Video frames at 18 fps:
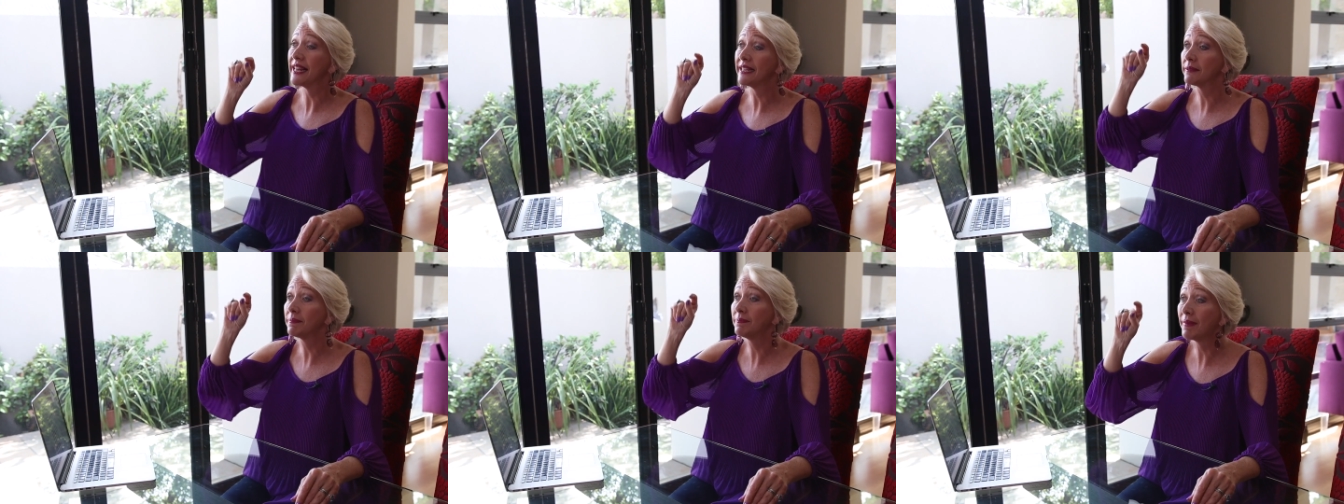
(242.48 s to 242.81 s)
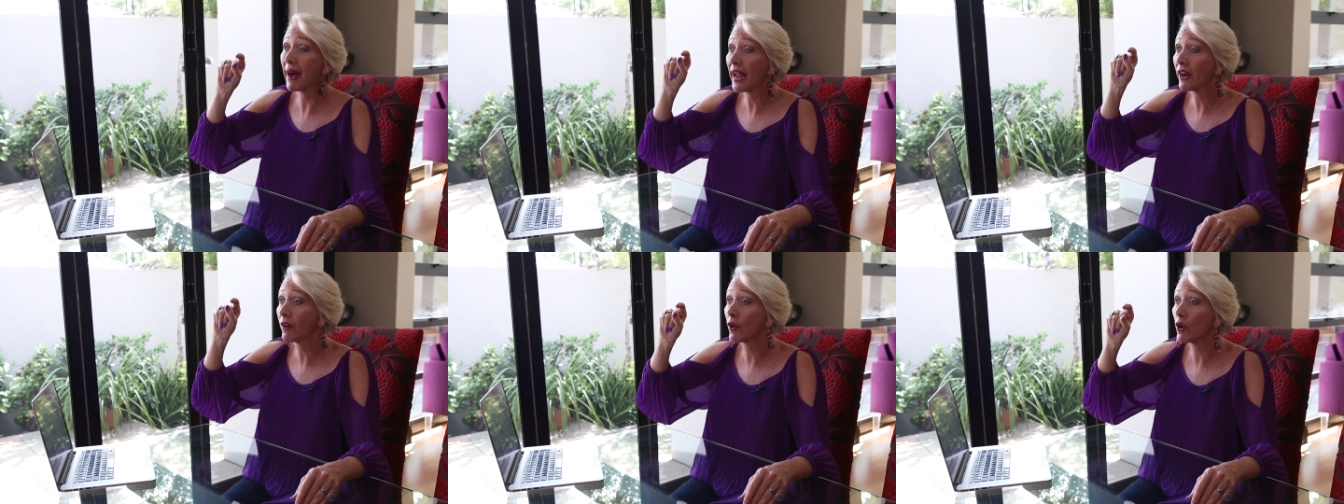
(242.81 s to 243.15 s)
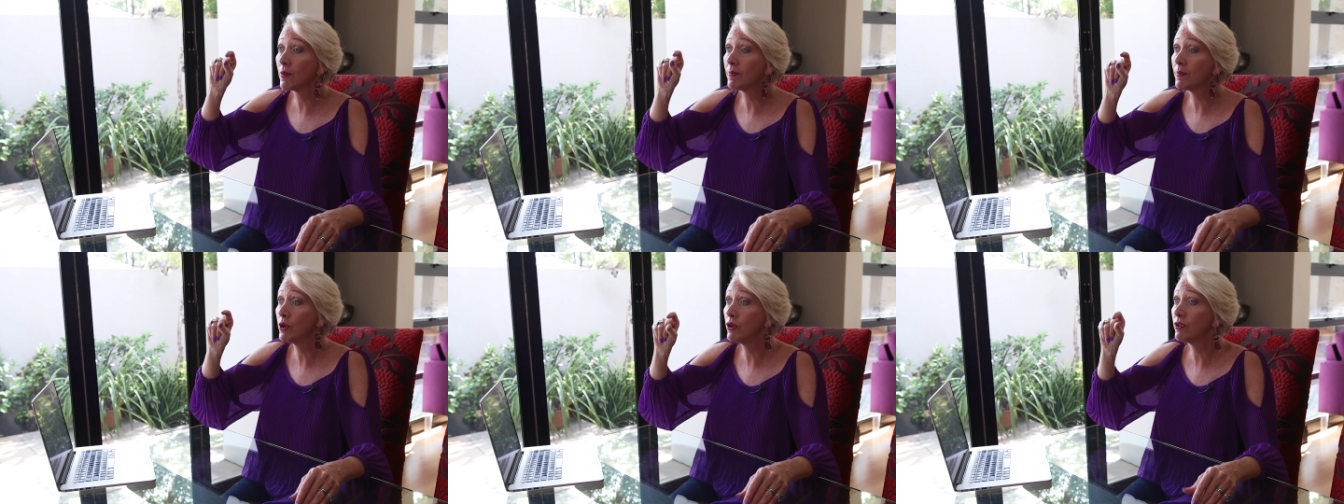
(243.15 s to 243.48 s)
There's
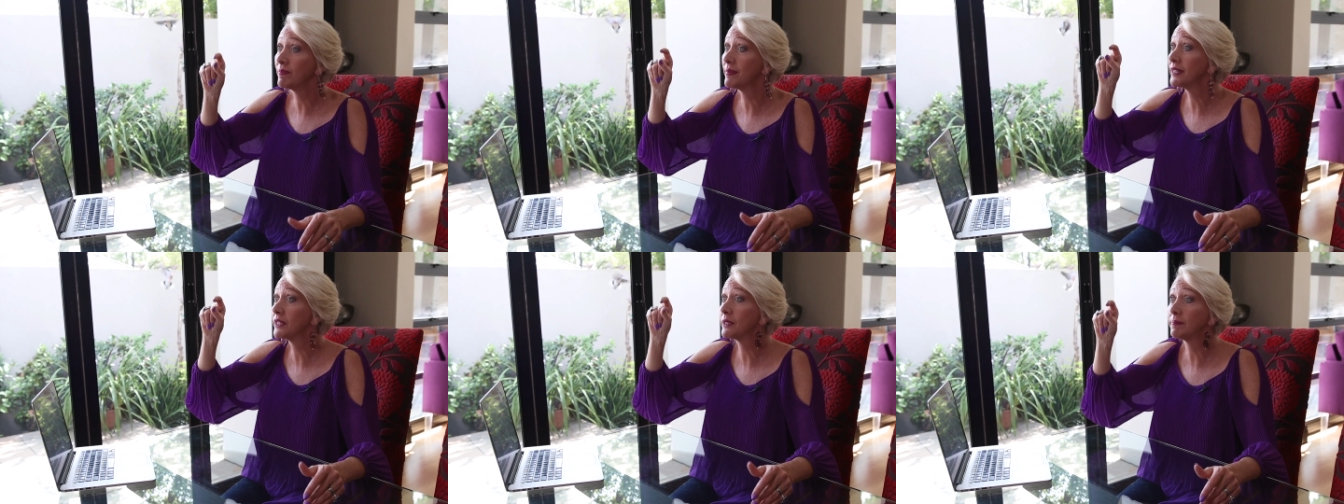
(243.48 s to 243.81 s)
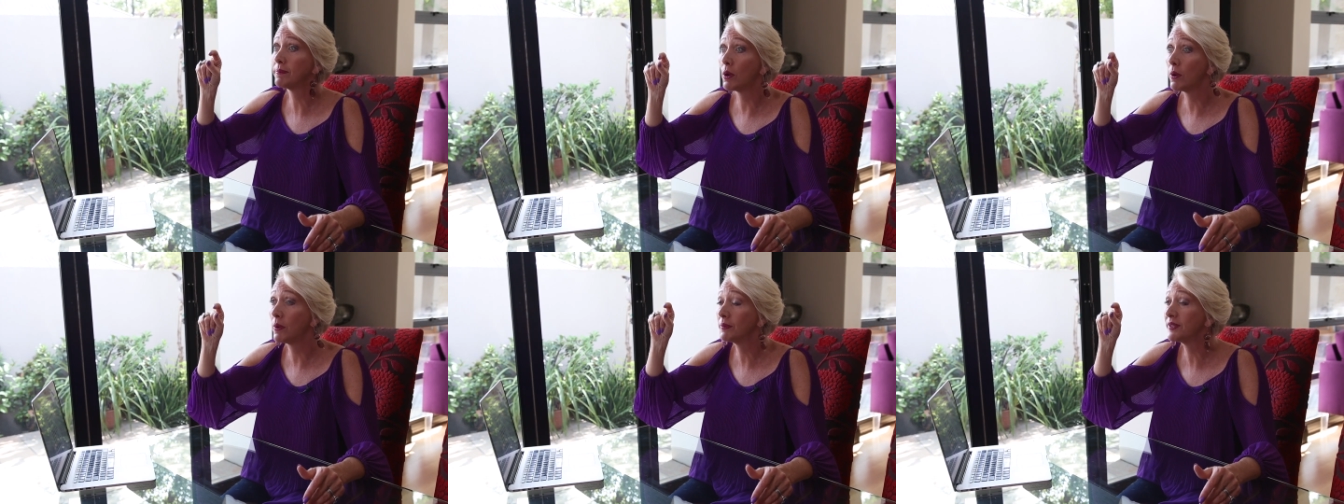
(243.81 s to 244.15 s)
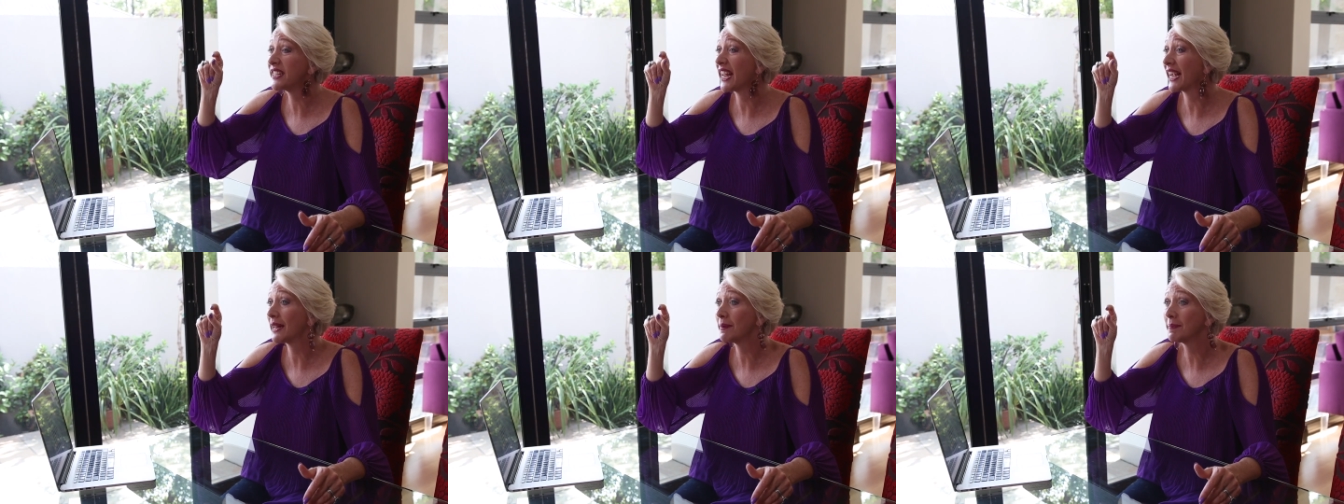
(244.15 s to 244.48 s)
micro movements, mo
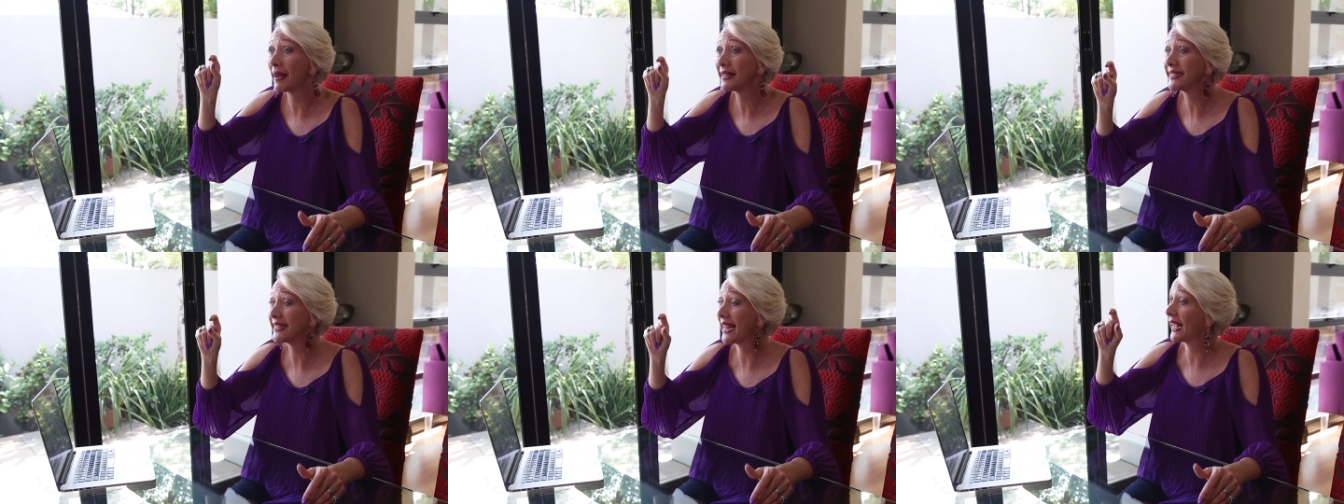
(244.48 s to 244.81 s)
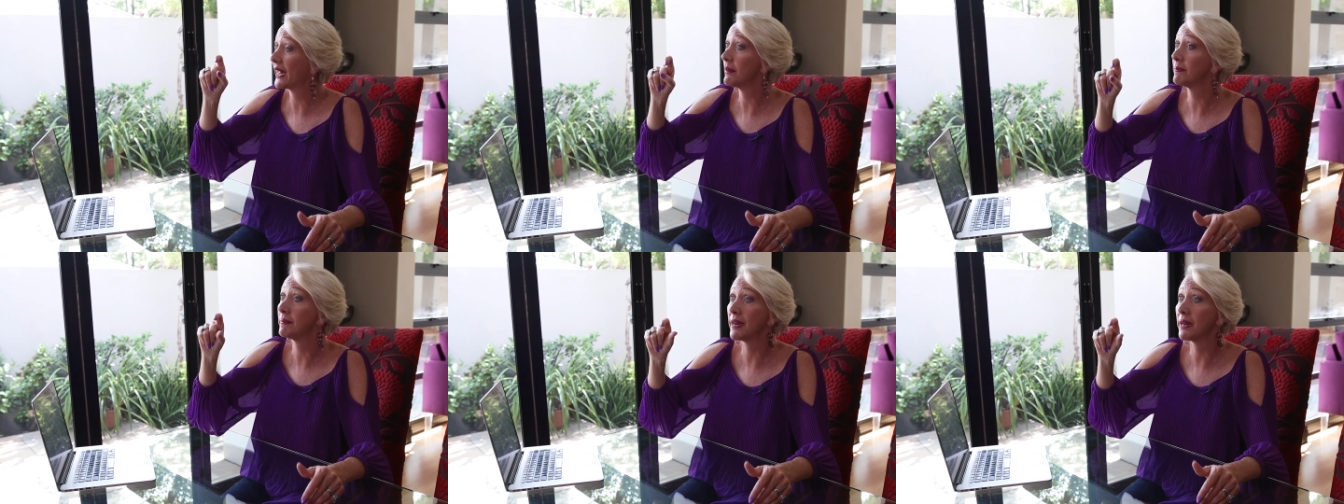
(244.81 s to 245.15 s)
second by second,